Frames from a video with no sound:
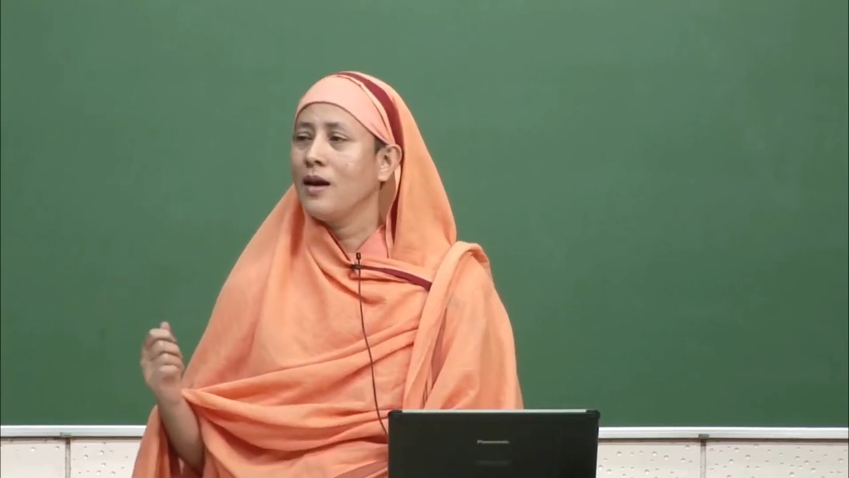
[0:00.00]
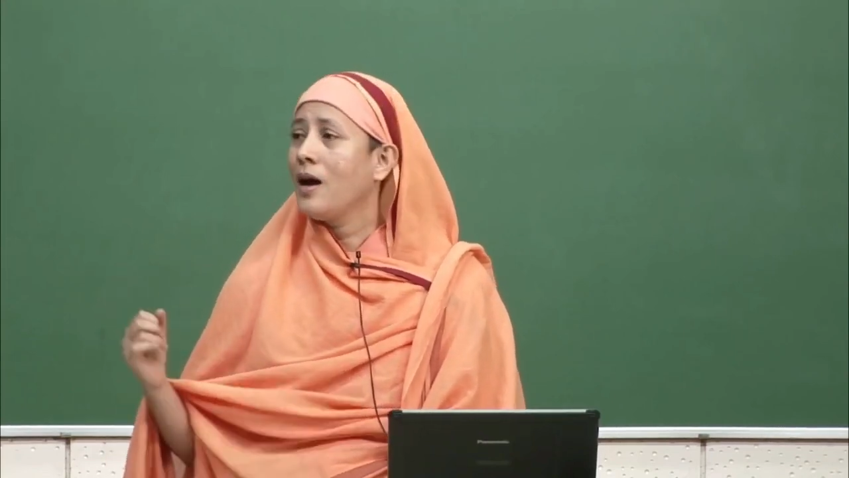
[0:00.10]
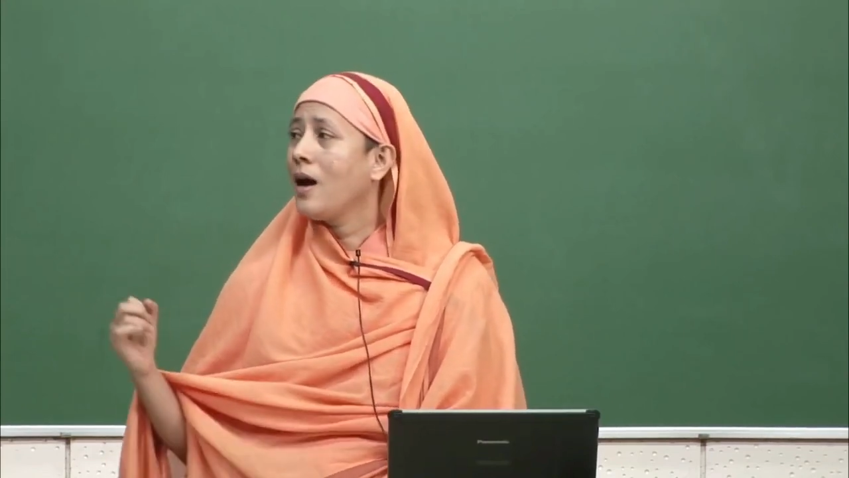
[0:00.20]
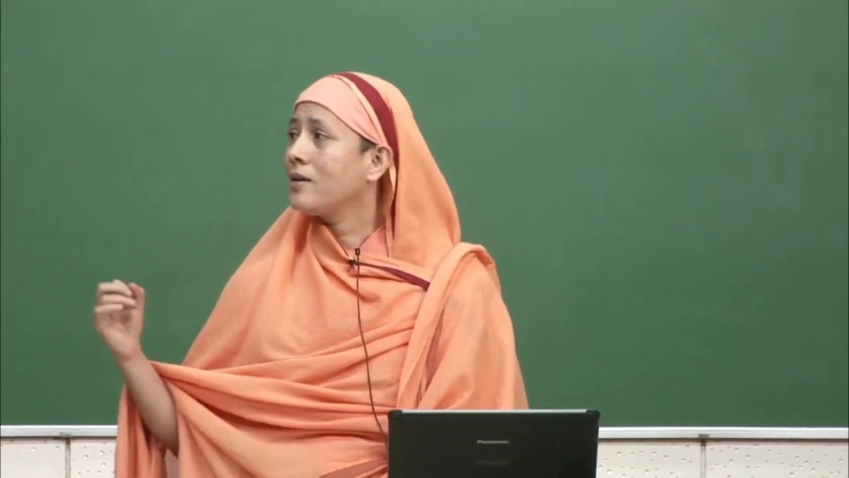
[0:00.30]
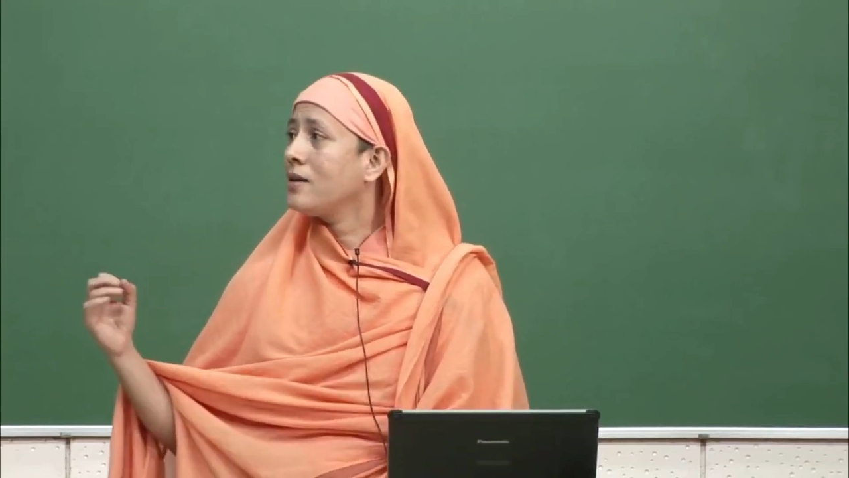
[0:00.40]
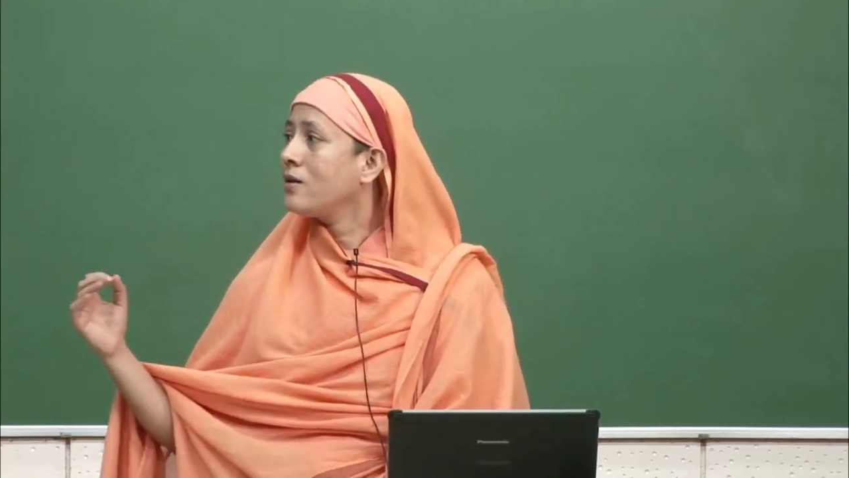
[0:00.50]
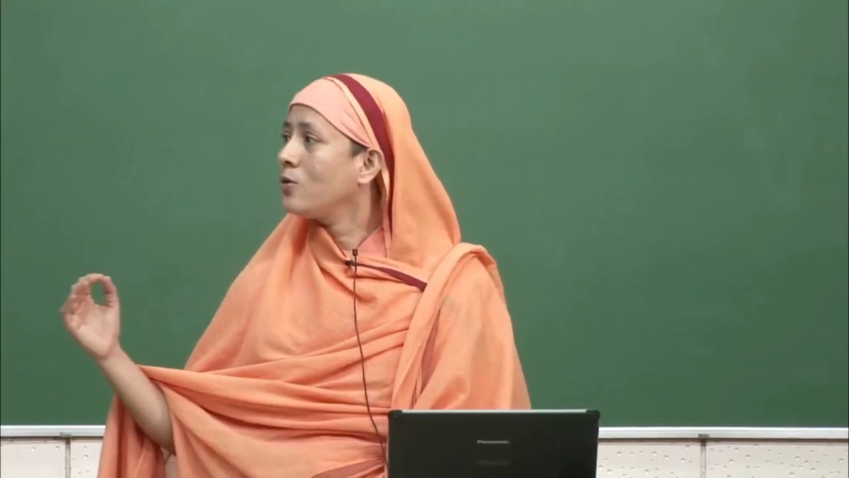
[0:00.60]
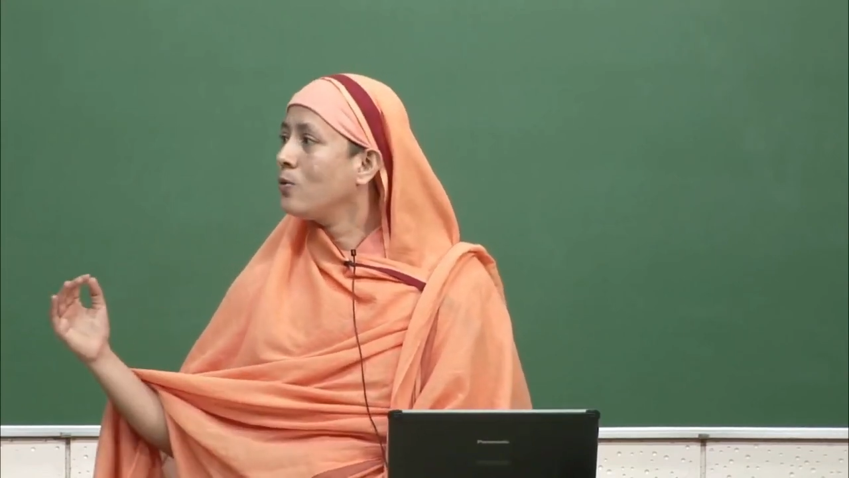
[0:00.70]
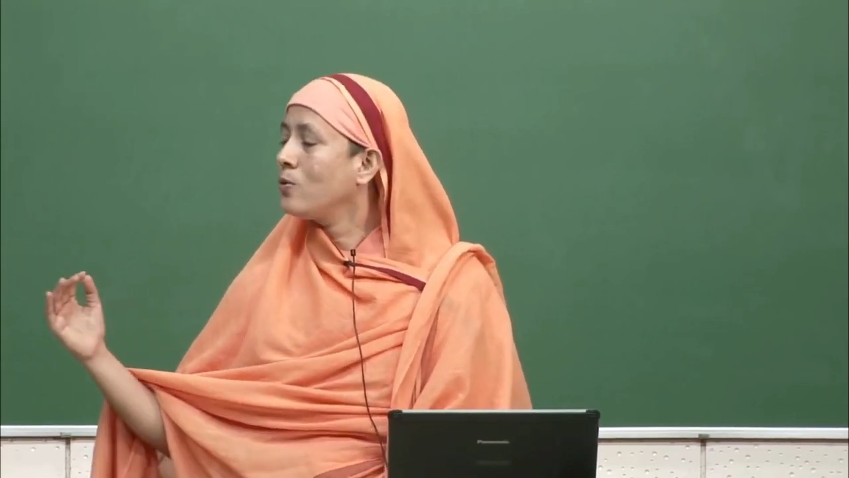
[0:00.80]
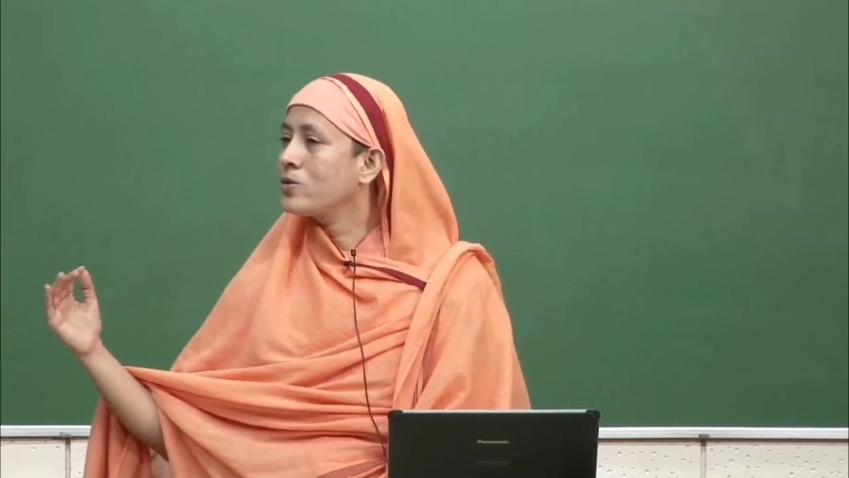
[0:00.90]
and then
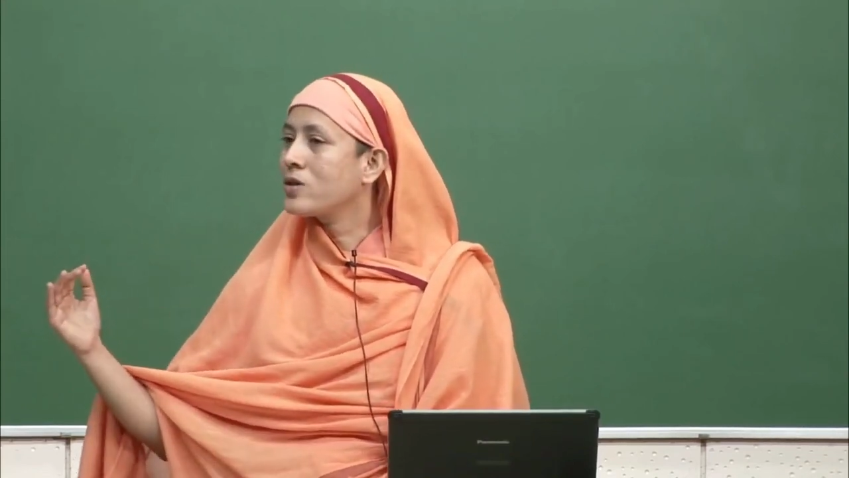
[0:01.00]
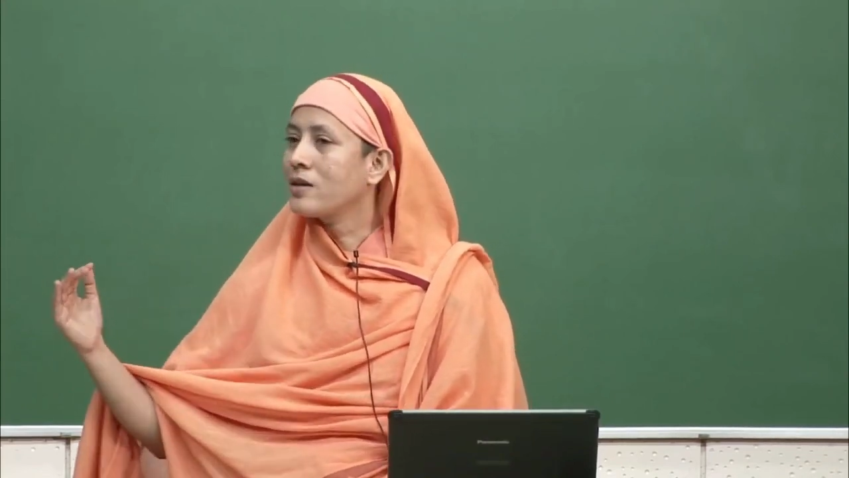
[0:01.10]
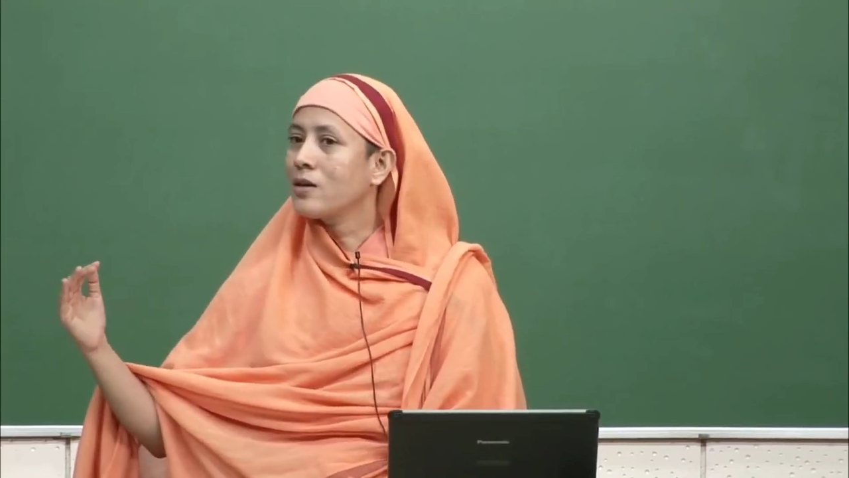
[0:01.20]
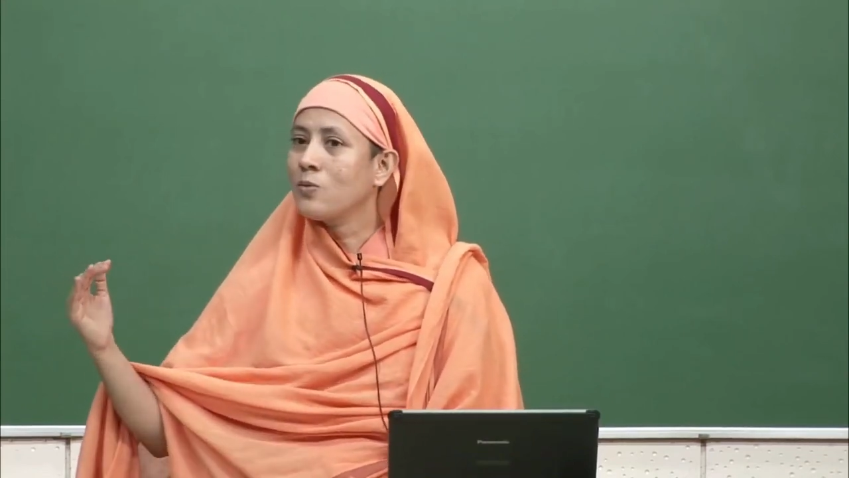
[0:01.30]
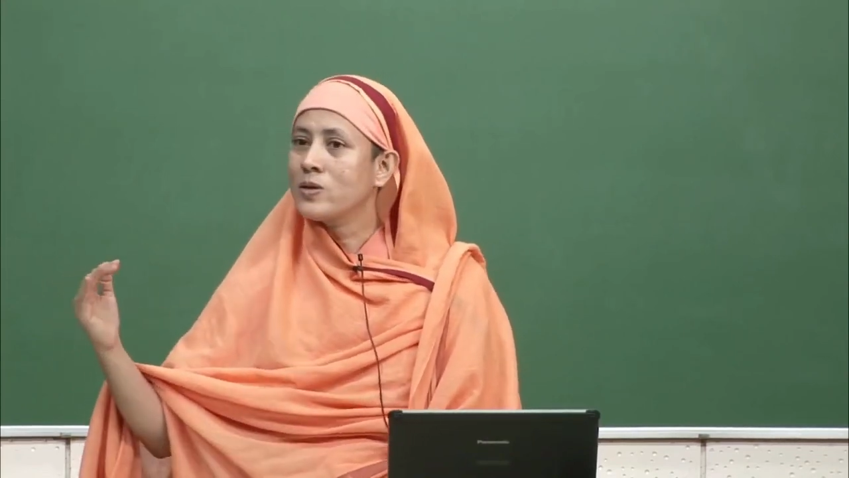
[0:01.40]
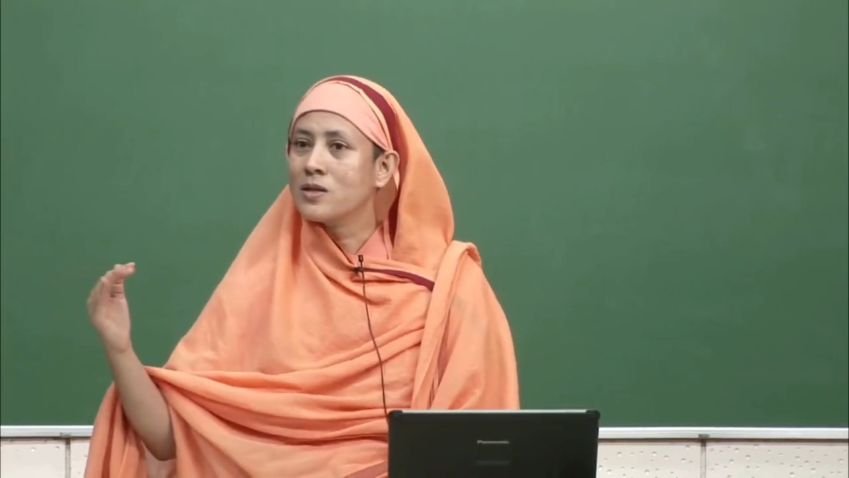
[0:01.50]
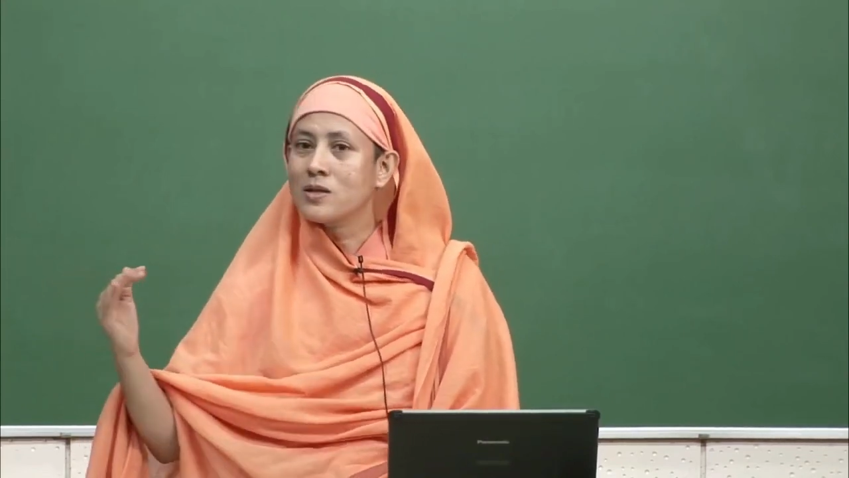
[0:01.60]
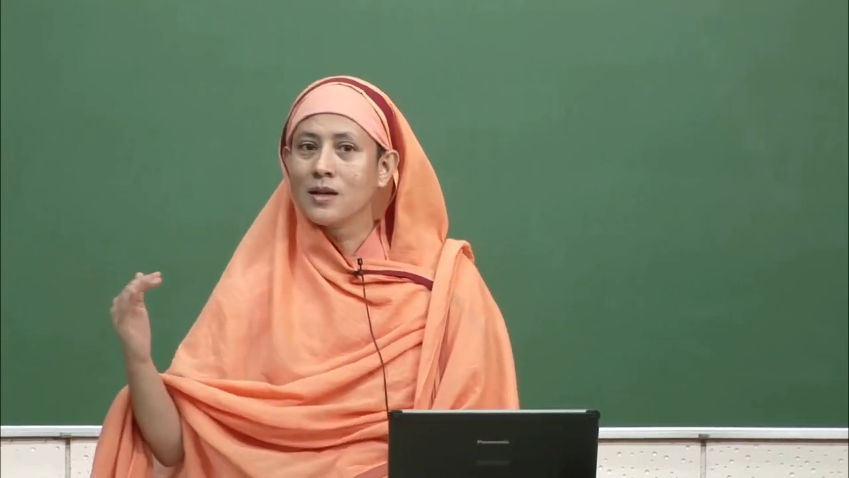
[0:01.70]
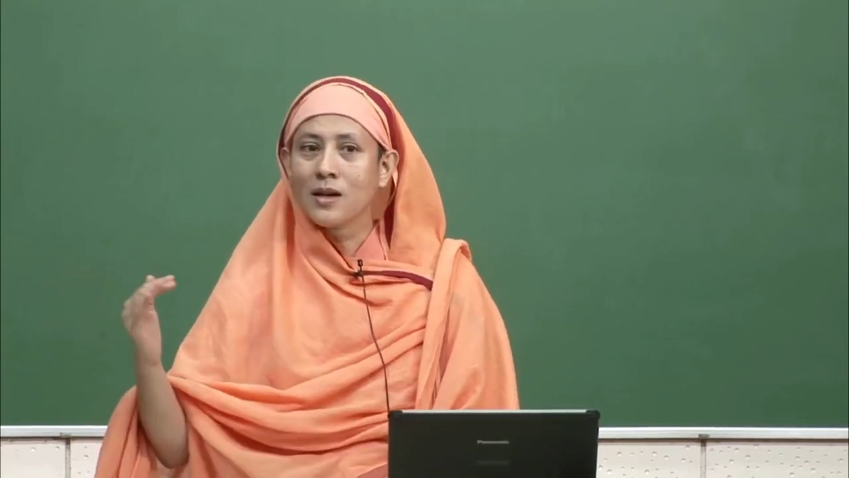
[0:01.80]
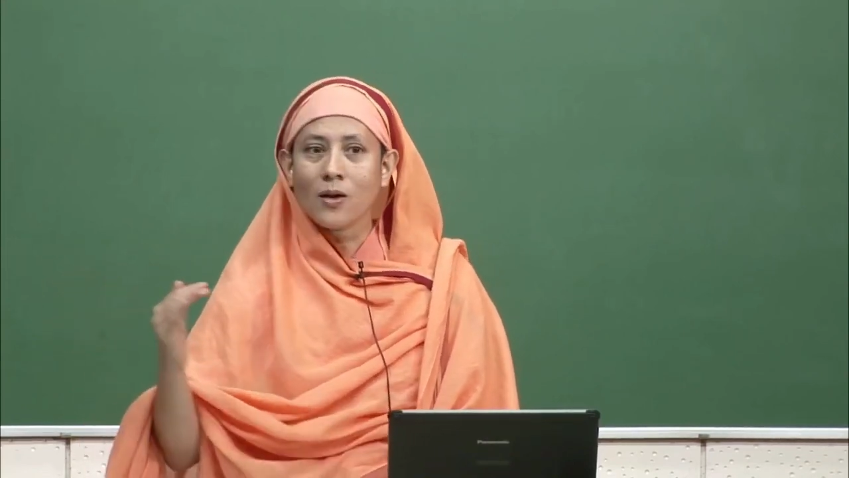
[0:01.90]
you started visiting